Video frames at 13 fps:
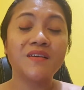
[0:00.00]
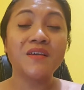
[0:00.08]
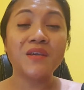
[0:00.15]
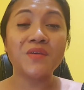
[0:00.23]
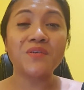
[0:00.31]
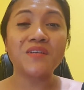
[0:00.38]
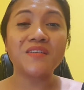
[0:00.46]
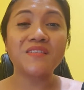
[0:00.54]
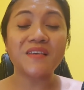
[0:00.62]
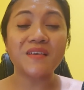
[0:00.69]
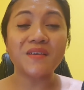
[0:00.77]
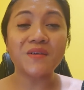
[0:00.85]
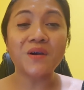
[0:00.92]
Here is
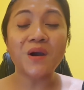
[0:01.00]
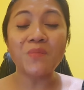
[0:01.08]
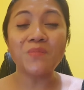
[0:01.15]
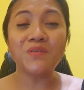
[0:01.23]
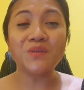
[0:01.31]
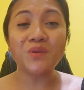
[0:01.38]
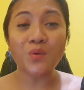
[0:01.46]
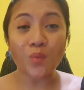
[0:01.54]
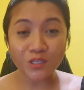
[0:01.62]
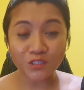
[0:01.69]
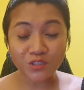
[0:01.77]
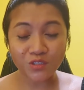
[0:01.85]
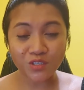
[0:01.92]
a common
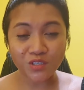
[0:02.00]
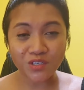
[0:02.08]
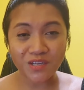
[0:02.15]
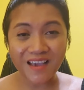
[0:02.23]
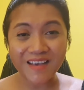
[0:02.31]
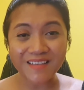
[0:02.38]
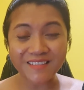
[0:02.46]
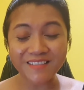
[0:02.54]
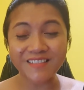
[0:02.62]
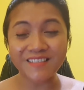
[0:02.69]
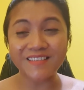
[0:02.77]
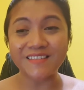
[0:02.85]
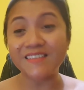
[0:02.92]
question asked
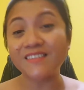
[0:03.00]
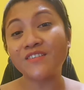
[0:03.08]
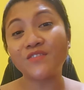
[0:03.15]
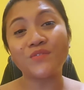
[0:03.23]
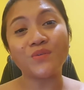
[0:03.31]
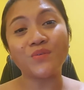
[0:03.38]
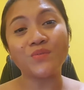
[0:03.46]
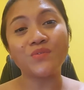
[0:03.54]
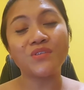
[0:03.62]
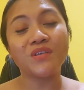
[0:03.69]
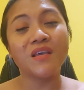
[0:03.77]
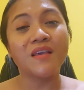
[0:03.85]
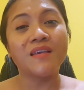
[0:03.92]
in
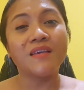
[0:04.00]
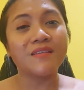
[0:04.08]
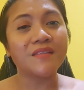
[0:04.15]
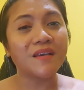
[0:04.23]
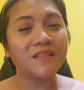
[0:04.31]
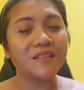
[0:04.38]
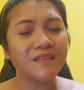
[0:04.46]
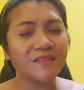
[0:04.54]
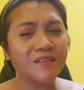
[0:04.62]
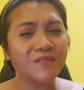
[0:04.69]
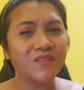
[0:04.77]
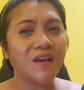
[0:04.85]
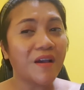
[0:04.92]
interviews that
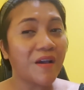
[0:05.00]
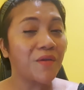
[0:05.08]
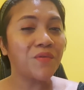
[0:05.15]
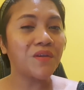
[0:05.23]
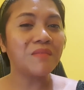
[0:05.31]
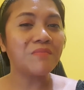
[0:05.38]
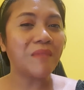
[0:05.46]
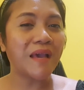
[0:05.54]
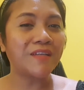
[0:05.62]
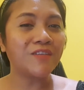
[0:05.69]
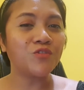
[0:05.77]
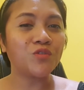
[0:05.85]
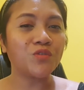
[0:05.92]
gives hiring
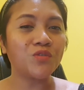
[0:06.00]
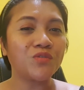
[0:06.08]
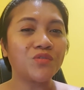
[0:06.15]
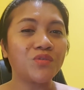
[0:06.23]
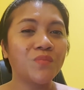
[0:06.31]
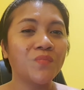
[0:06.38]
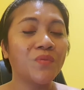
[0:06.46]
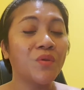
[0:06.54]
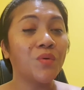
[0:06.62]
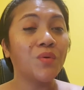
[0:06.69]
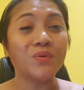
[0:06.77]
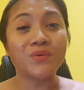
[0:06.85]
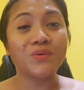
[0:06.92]
managers
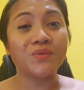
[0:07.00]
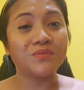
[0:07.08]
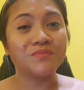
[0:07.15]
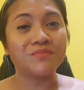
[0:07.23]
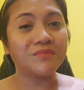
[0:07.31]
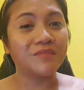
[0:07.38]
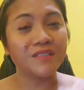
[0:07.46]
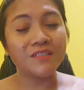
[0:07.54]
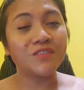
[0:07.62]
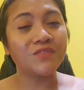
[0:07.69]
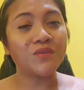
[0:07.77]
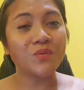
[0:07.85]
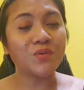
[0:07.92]
or
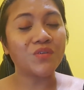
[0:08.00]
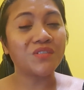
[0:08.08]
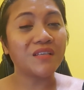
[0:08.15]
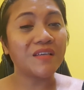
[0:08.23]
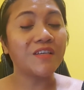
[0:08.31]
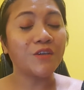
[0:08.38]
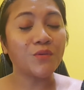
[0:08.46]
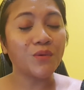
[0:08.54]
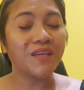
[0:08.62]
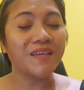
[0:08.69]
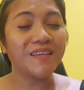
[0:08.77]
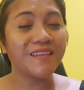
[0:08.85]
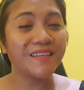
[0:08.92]
interviewers a
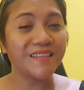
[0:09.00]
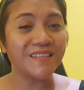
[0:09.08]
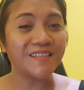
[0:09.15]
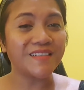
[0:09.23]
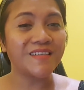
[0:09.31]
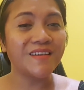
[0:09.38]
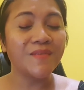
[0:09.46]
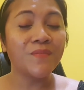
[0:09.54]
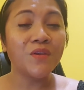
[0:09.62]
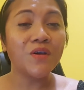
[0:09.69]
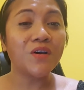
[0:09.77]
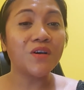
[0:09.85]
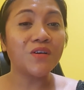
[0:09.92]
quick hint
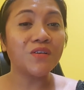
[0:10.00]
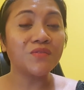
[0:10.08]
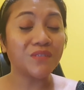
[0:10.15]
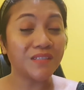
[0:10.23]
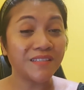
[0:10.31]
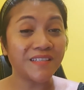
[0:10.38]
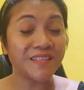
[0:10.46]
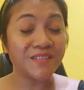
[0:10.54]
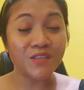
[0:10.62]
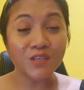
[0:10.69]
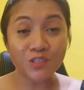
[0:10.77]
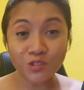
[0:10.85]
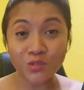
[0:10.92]
of these
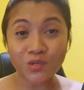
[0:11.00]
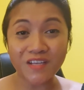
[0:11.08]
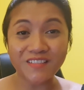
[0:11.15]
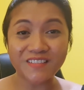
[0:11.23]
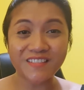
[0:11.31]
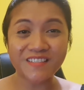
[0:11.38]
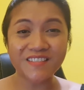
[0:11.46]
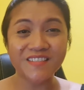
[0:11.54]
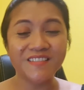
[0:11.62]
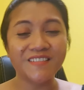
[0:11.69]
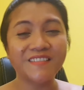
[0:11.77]
traits.